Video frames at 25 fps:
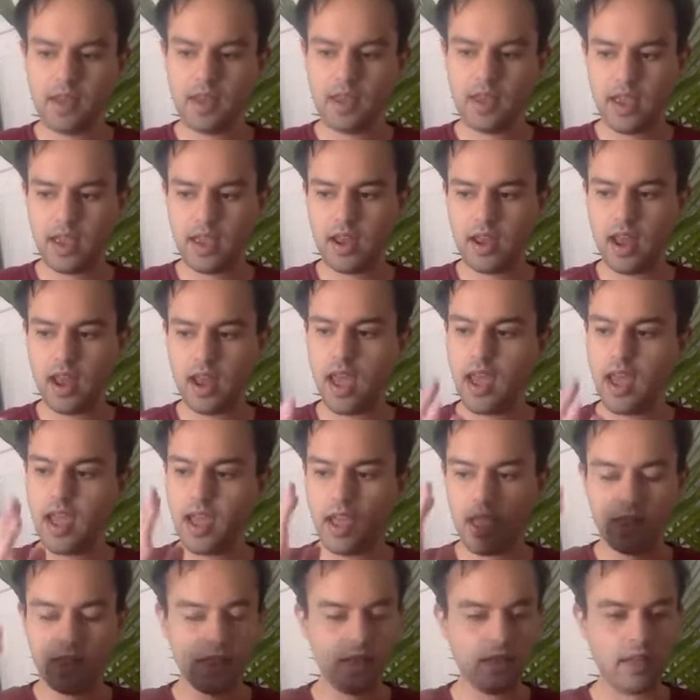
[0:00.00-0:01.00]
And
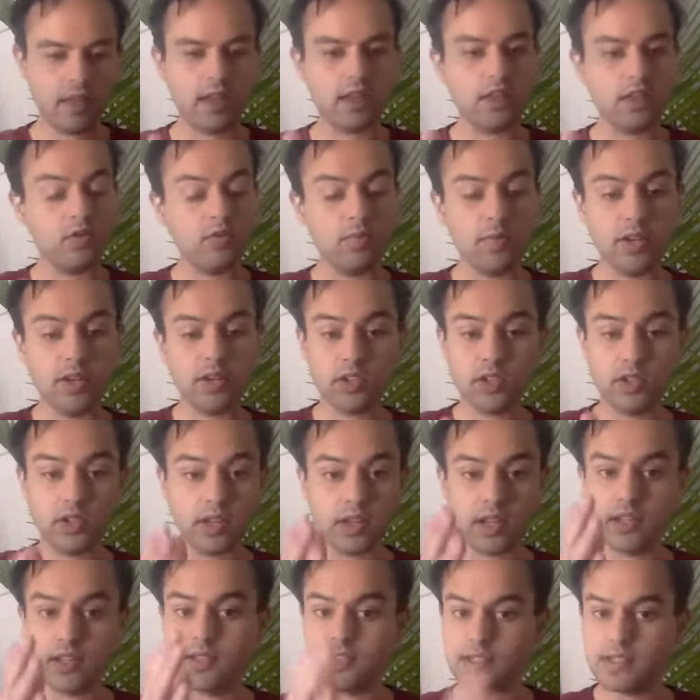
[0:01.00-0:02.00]
like you
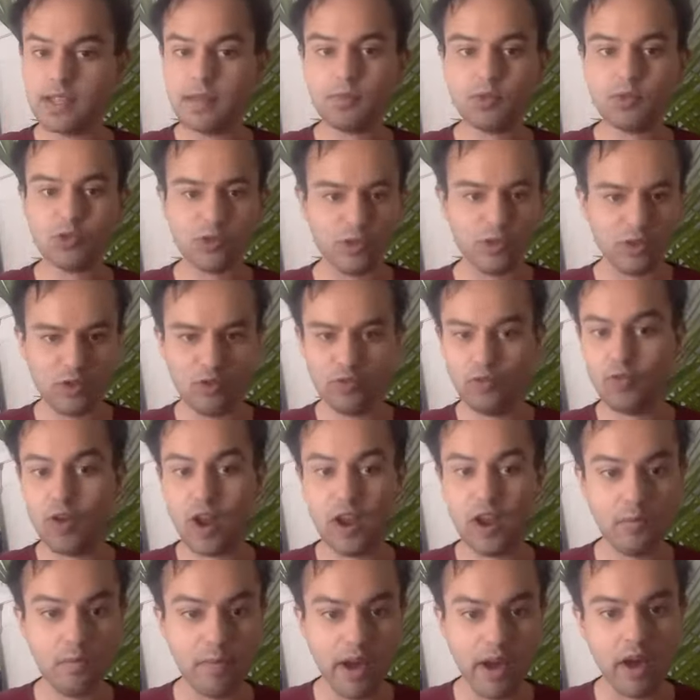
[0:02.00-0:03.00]
mentioned, conceptually, you
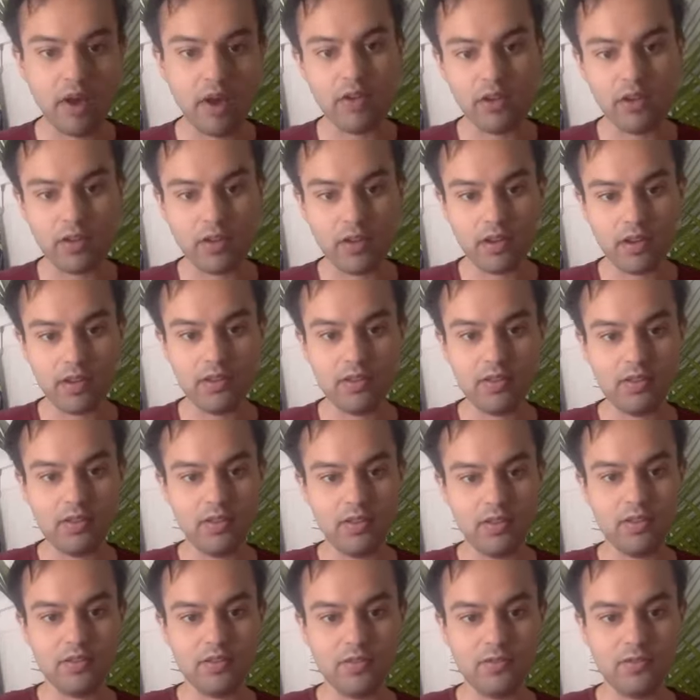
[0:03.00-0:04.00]
read about it, and
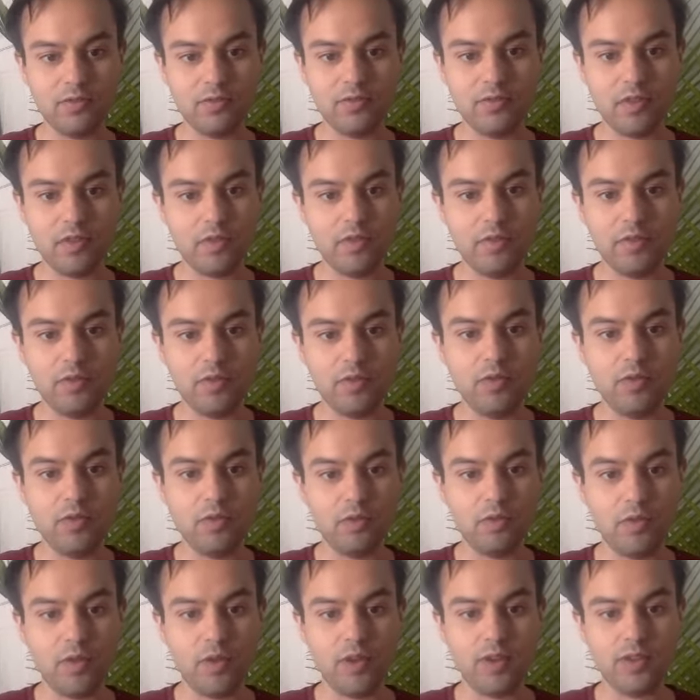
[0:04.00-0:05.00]
there's a few
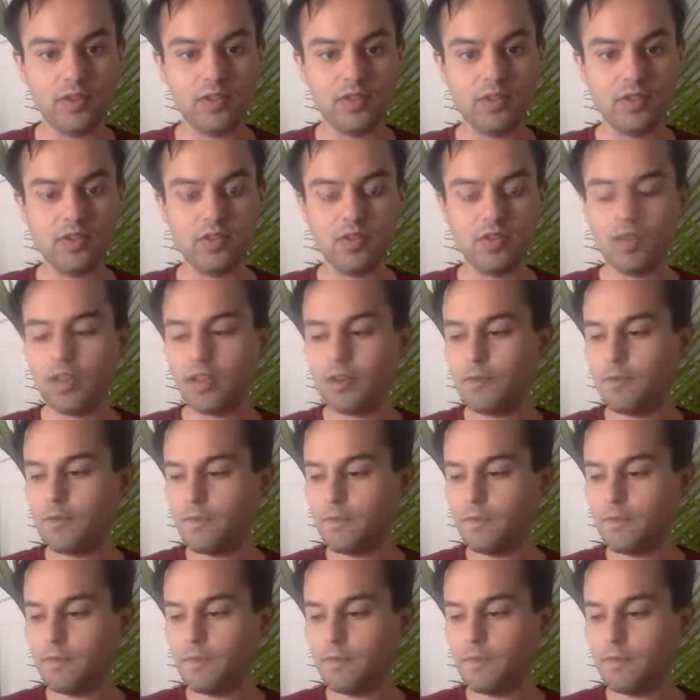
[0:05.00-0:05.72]
ways to do it.